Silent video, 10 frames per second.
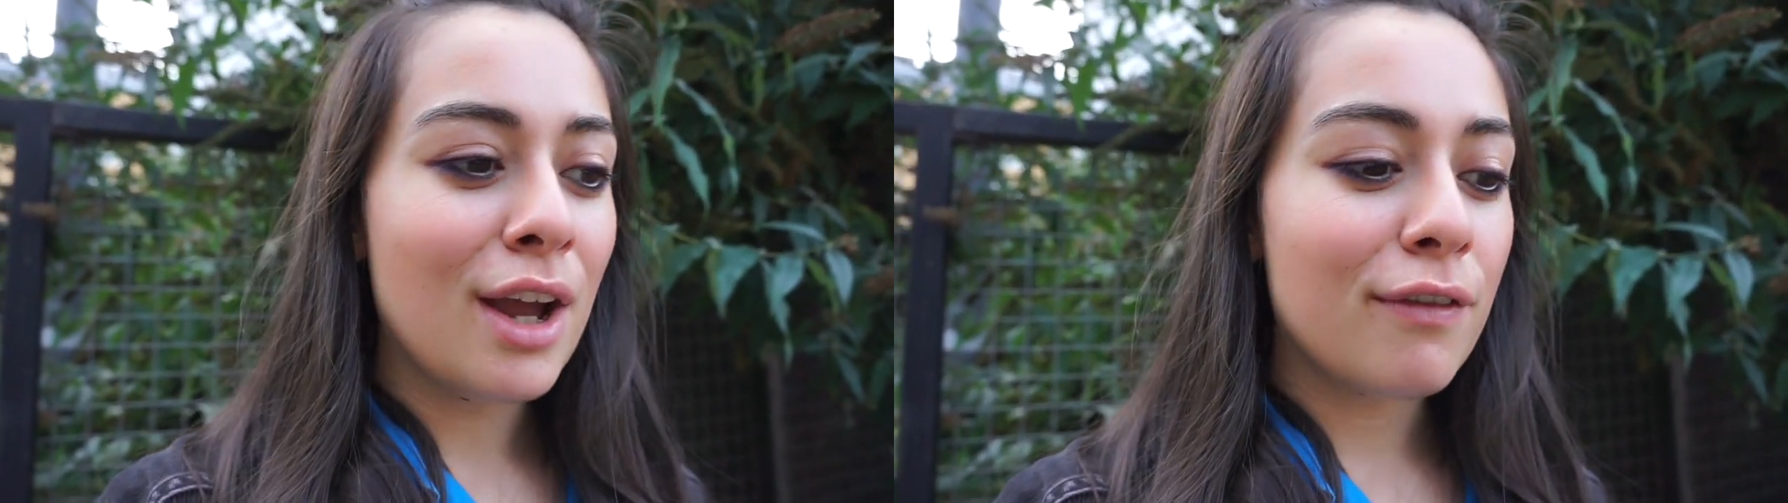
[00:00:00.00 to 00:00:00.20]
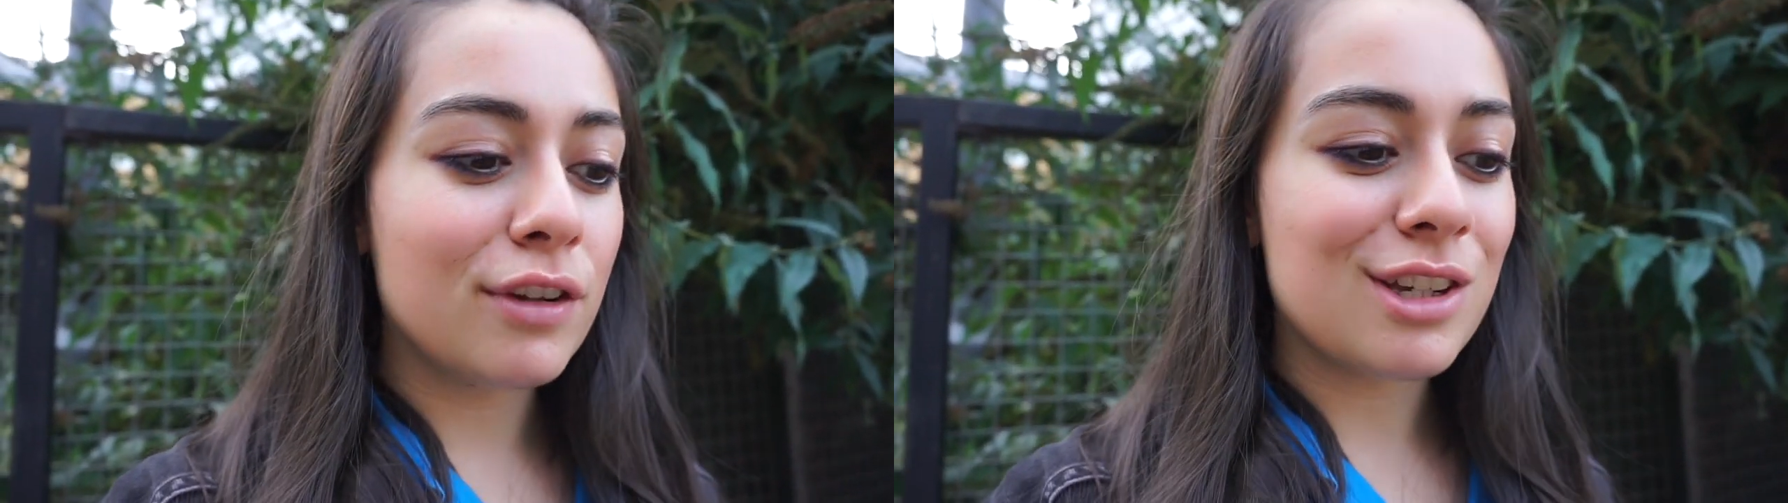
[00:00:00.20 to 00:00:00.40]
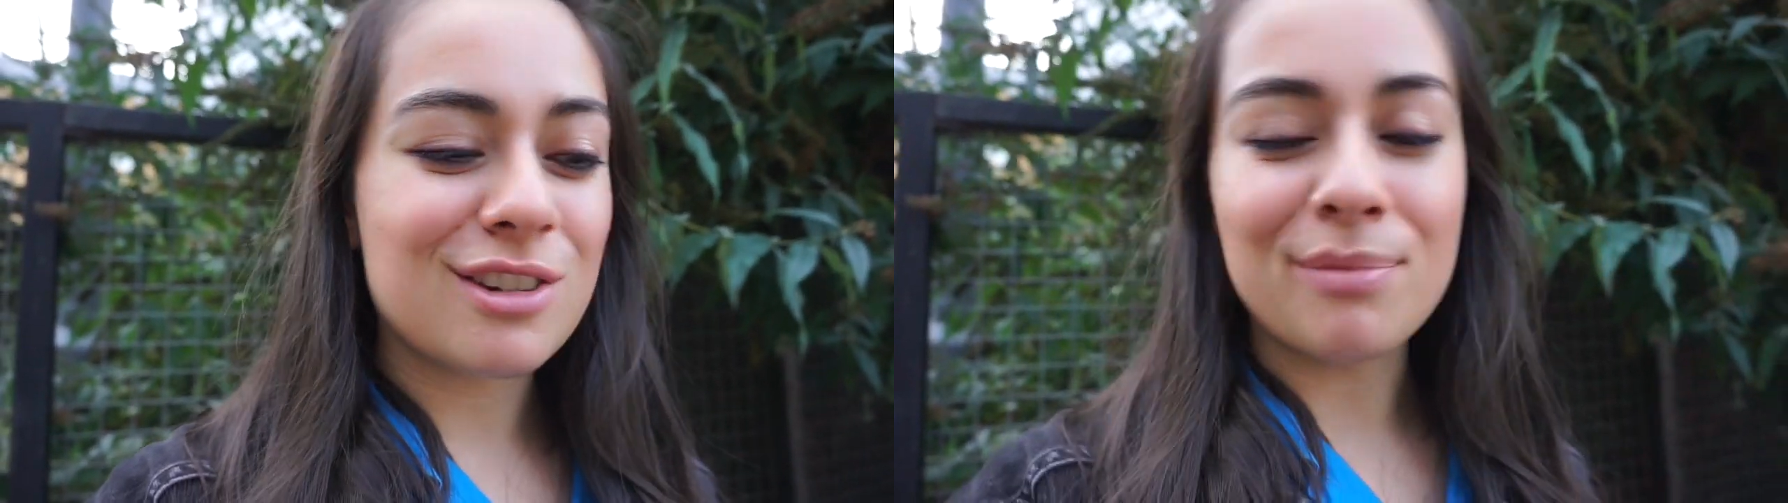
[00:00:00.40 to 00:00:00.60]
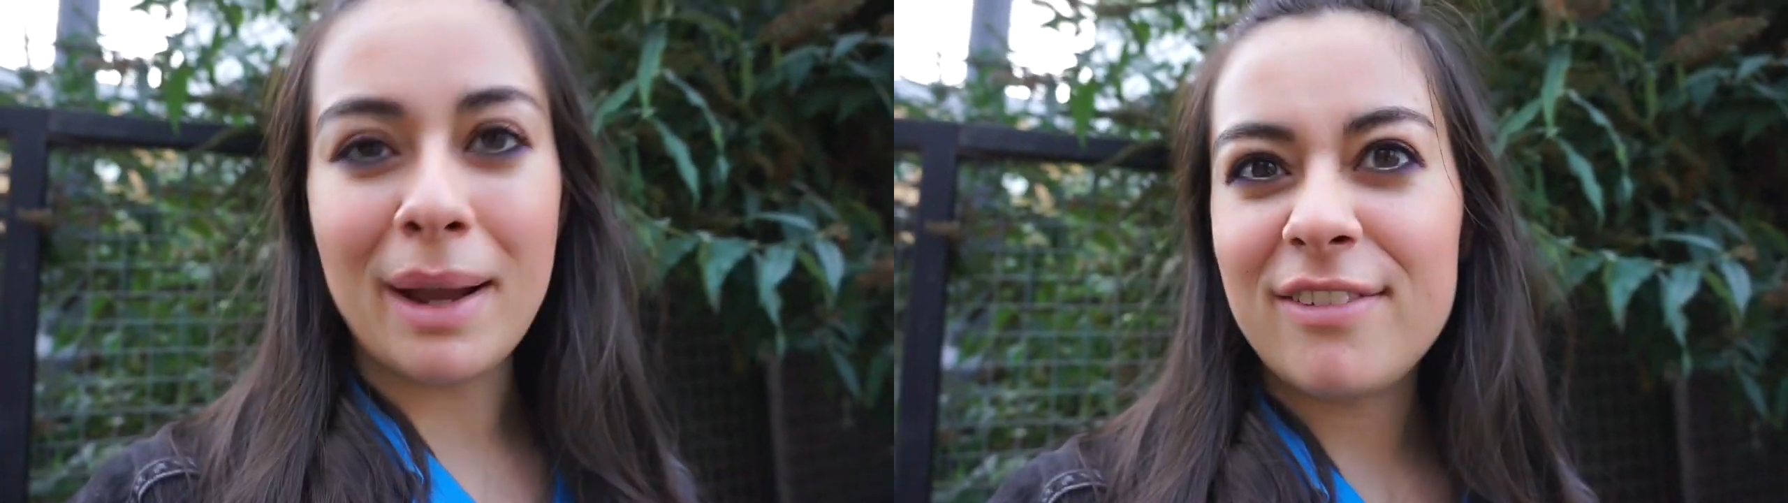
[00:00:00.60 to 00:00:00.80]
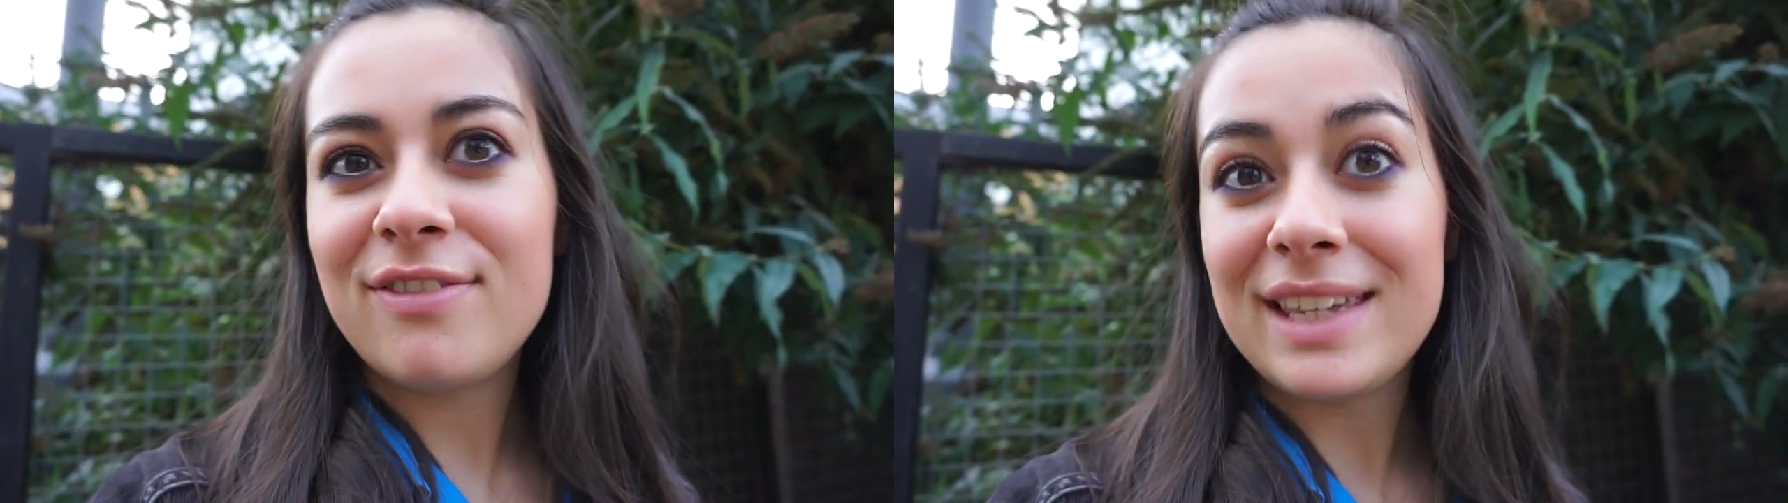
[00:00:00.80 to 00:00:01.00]
footage of my
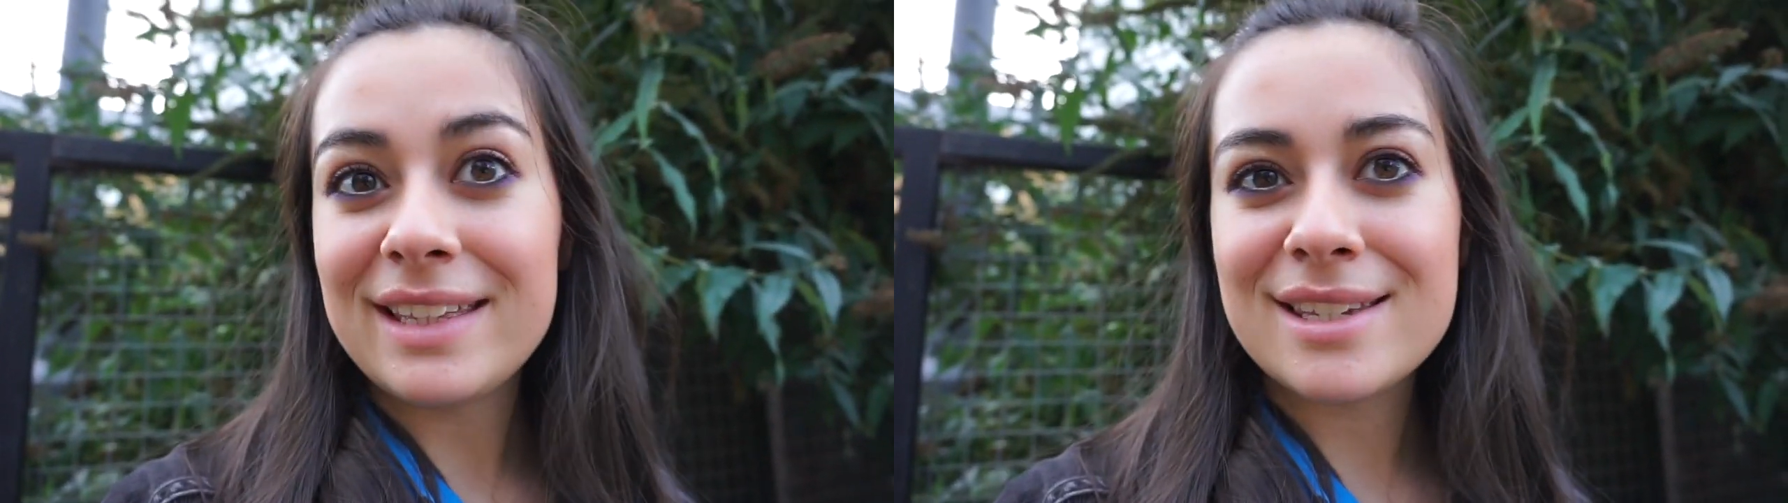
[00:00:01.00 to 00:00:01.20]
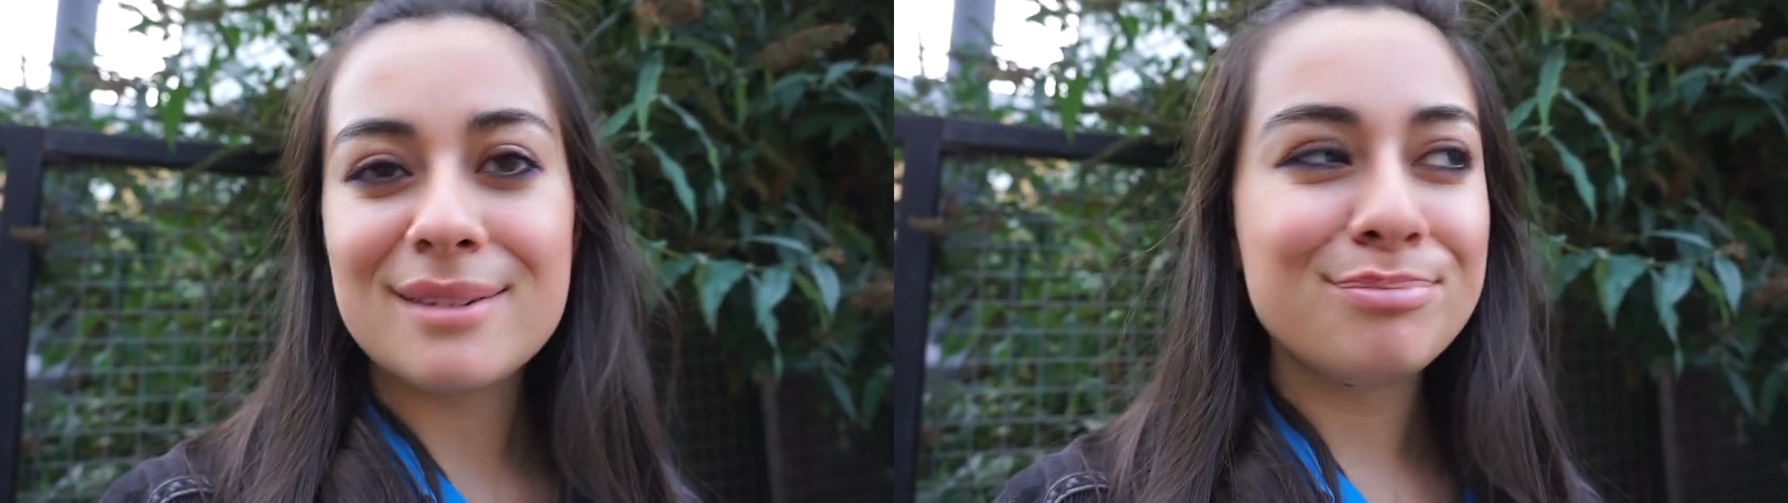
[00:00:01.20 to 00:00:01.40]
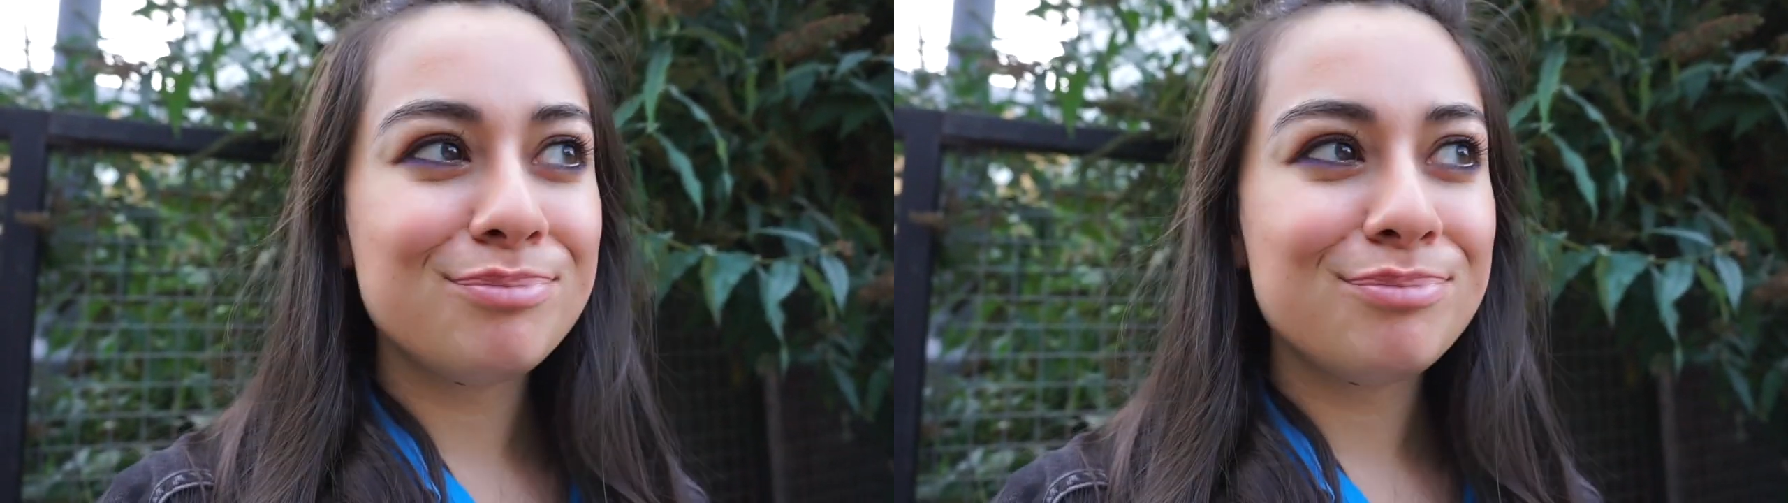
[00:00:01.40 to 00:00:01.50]
feet.